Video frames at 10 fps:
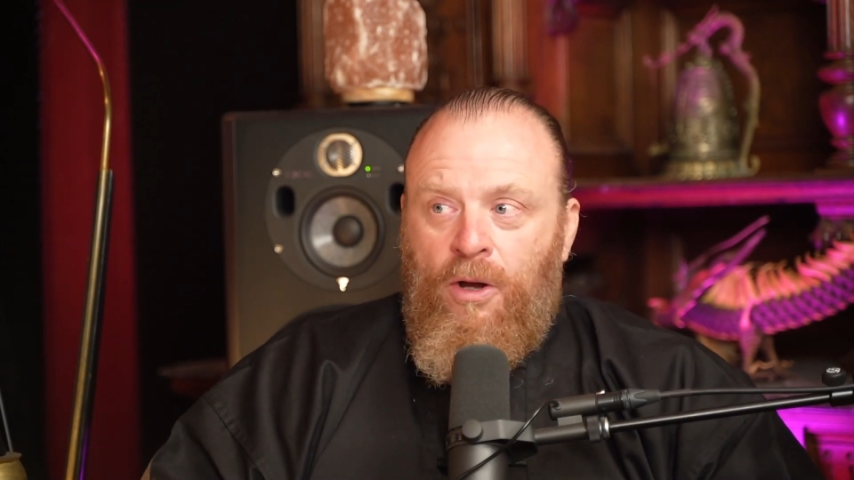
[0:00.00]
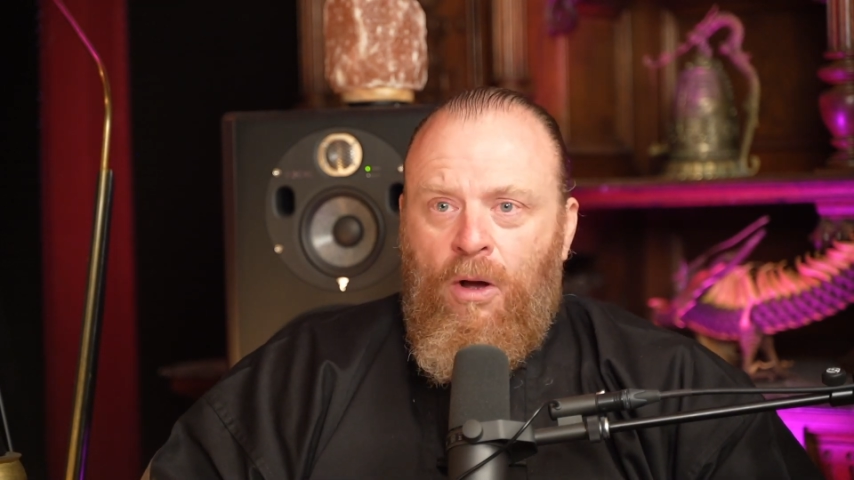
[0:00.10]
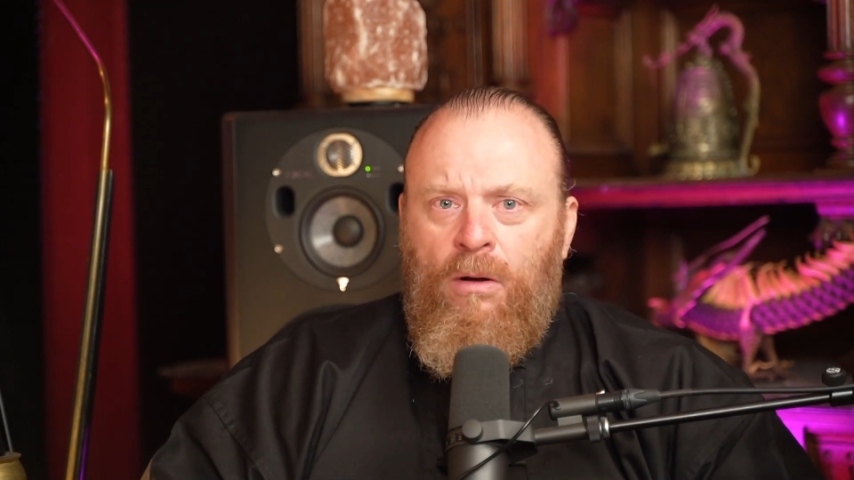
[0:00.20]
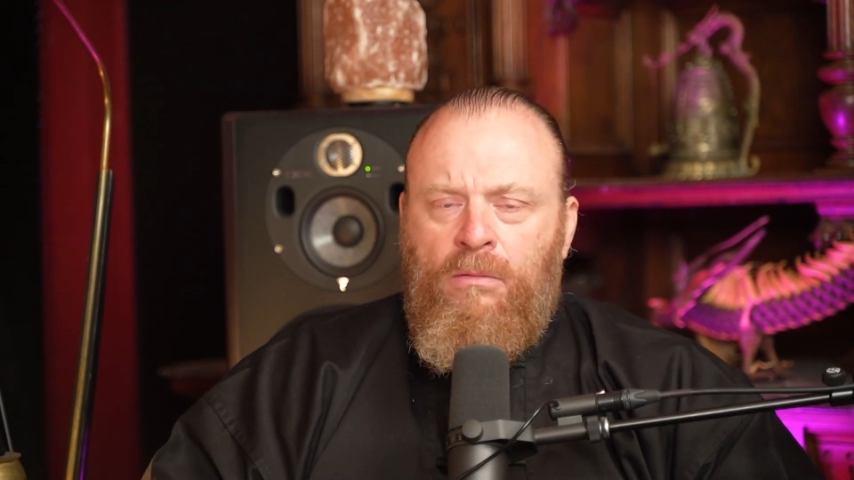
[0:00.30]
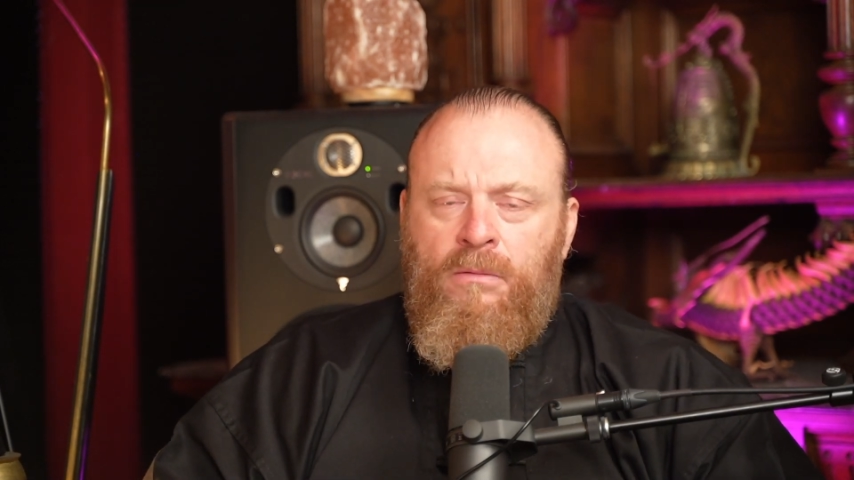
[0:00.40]

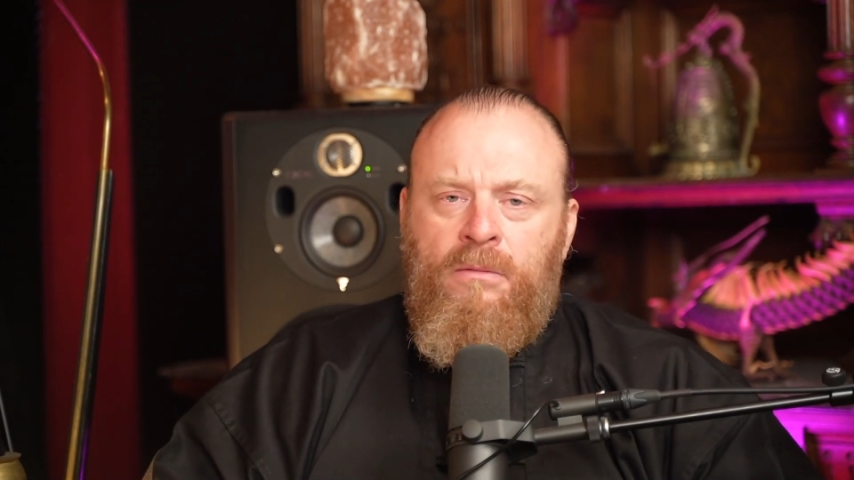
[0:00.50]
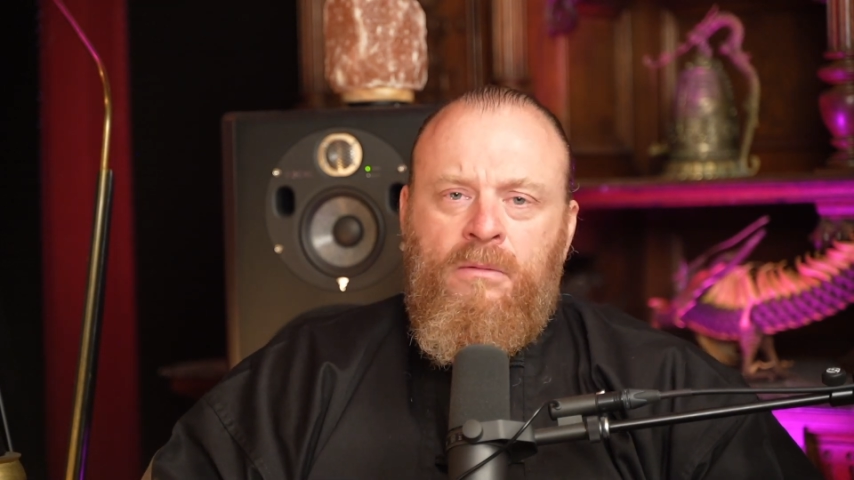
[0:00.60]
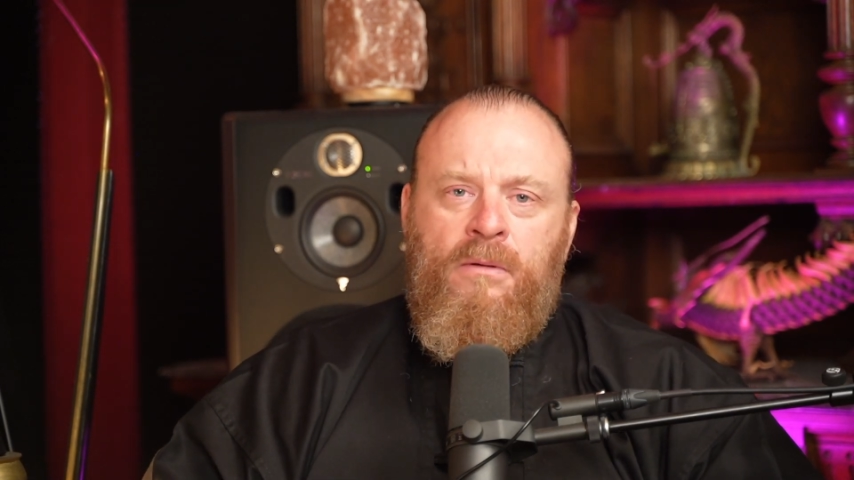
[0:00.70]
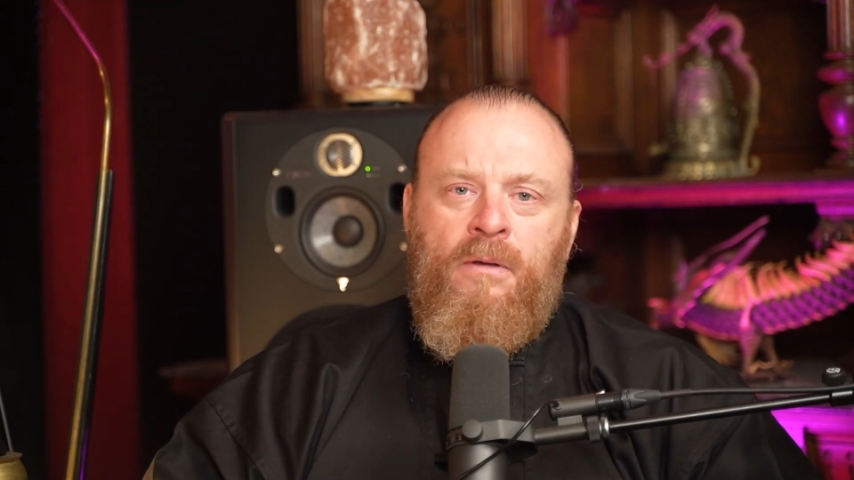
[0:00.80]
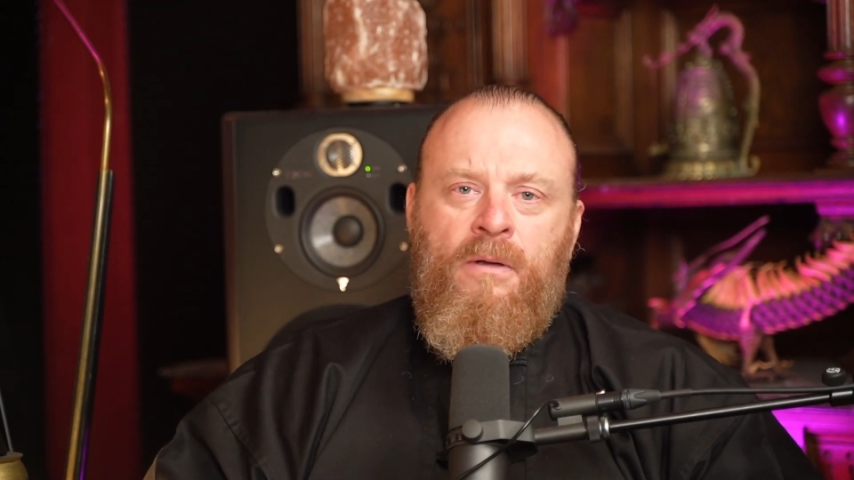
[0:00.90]
yang.
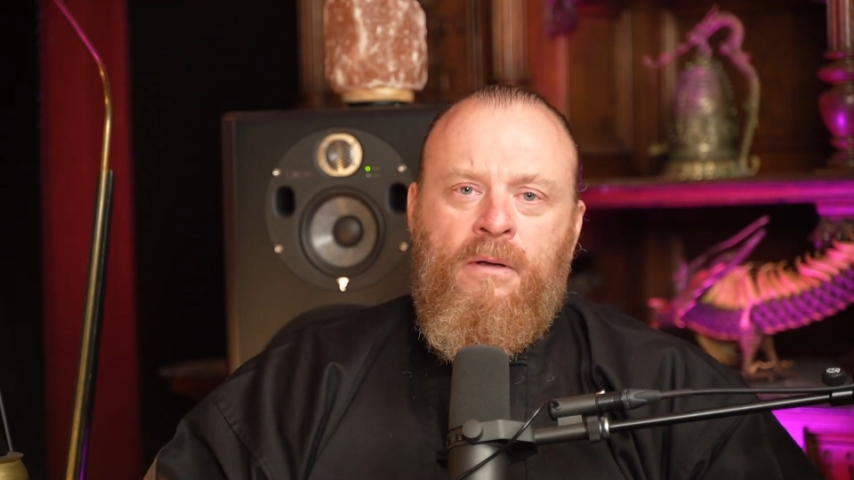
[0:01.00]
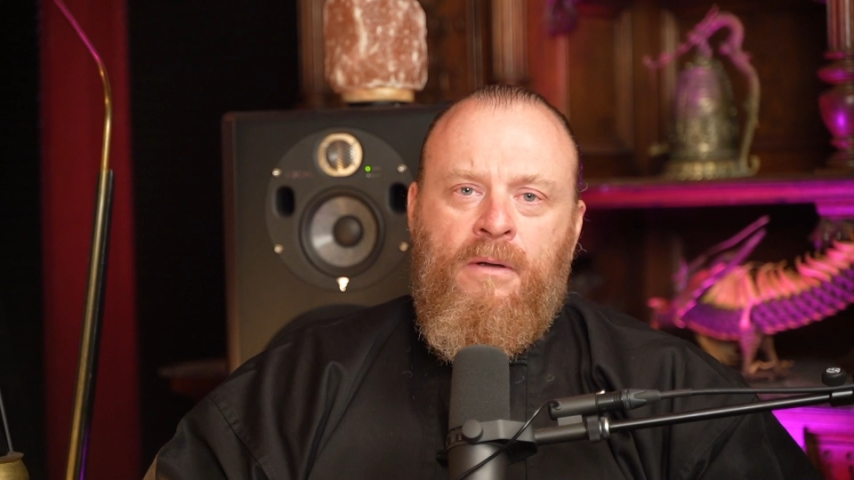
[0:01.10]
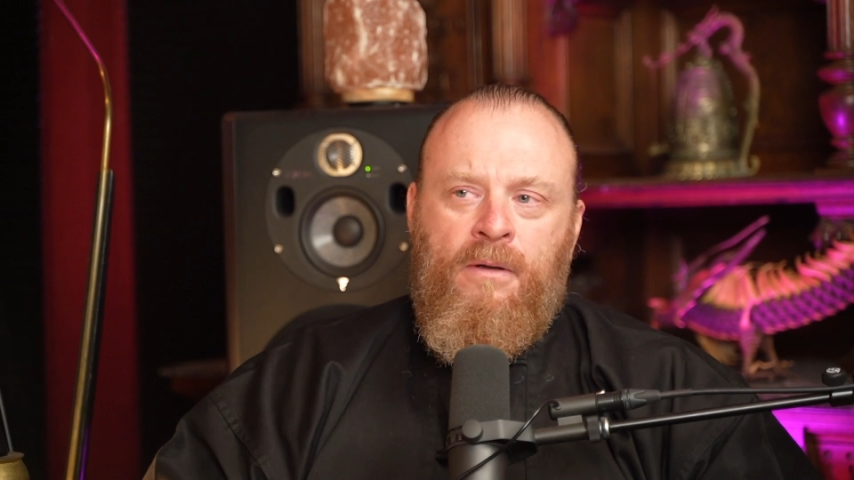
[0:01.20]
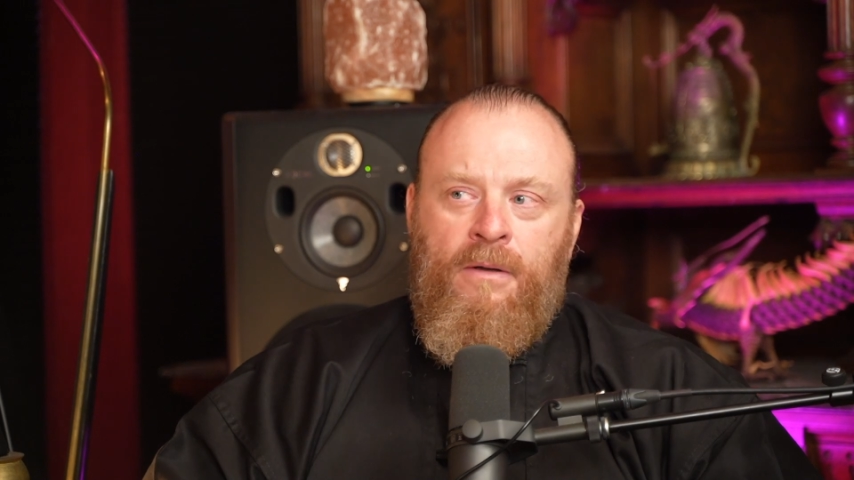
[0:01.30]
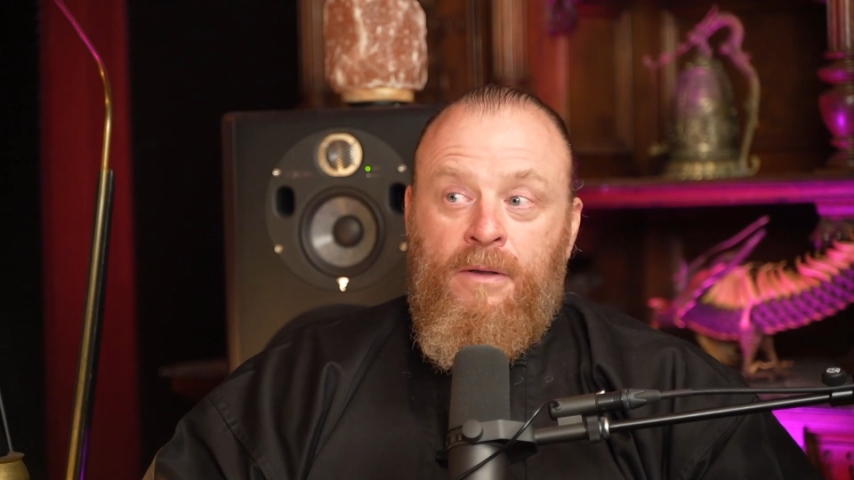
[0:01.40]

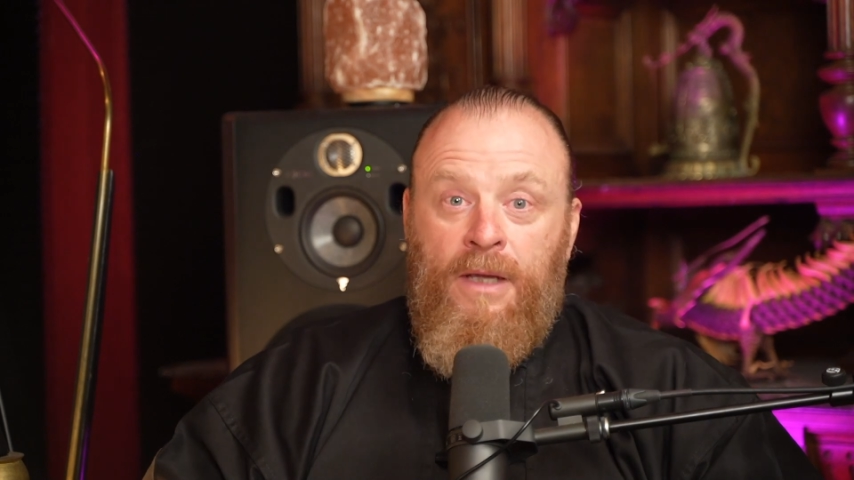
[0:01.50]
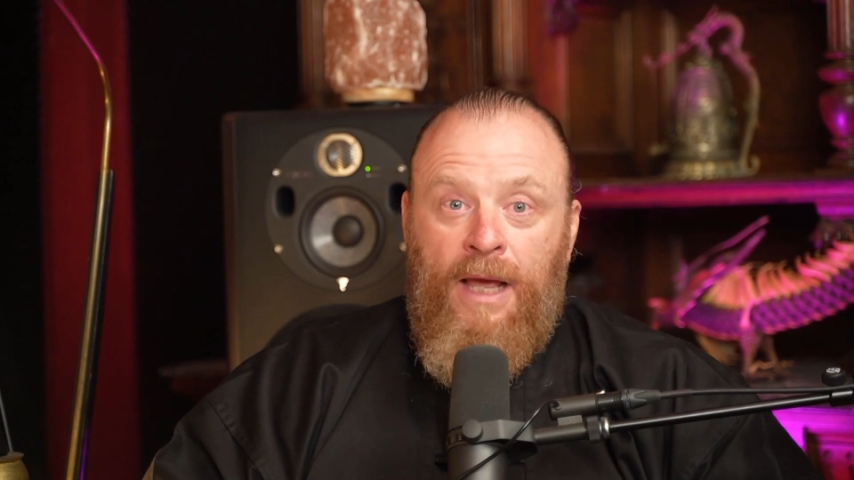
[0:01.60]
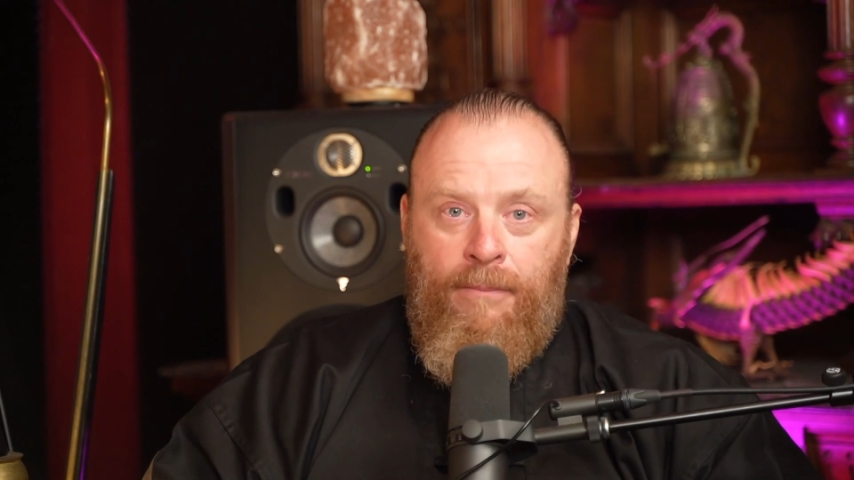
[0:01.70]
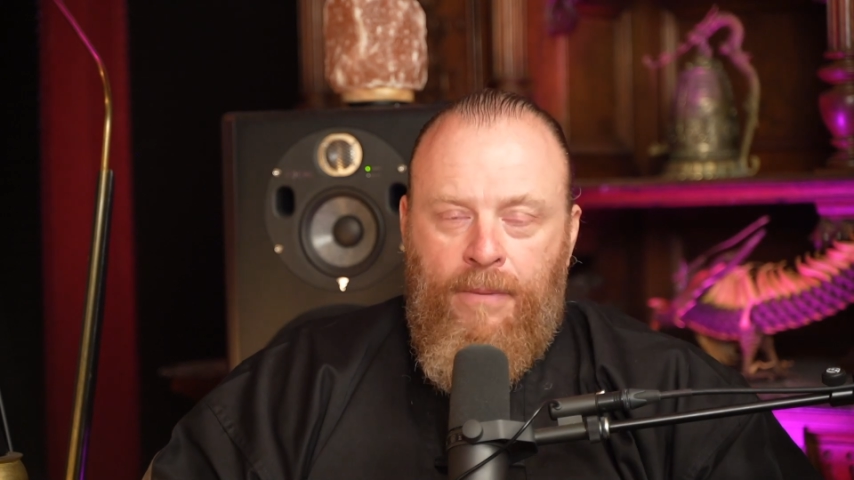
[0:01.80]
Yeah,